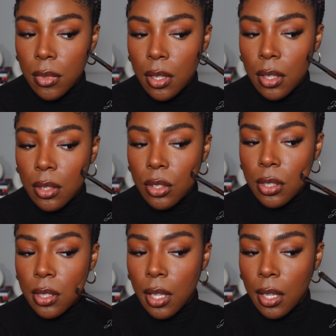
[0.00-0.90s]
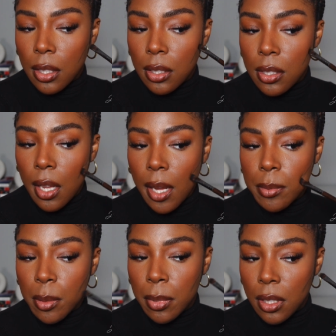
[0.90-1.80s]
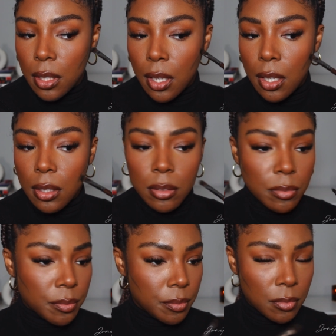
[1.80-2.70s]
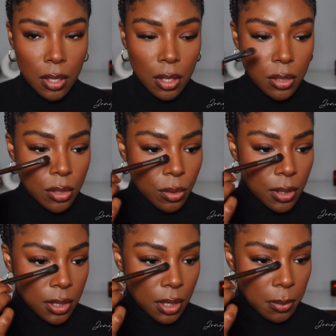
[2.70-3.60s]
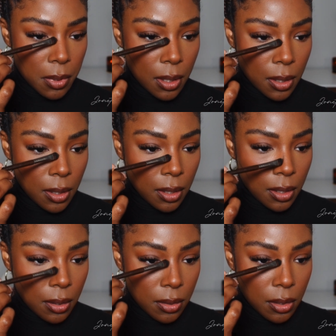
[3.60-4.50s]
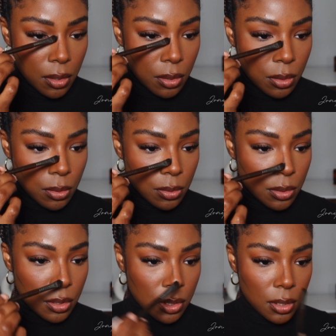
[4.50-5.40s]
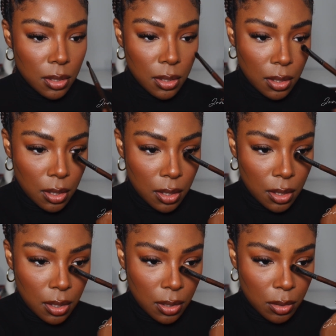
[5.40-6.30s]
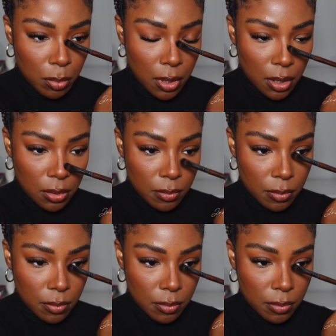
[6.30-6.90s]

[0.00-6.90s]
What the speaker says: And then just lightly tap to blend that out. Could also do the same thing here on the nose, just a little bit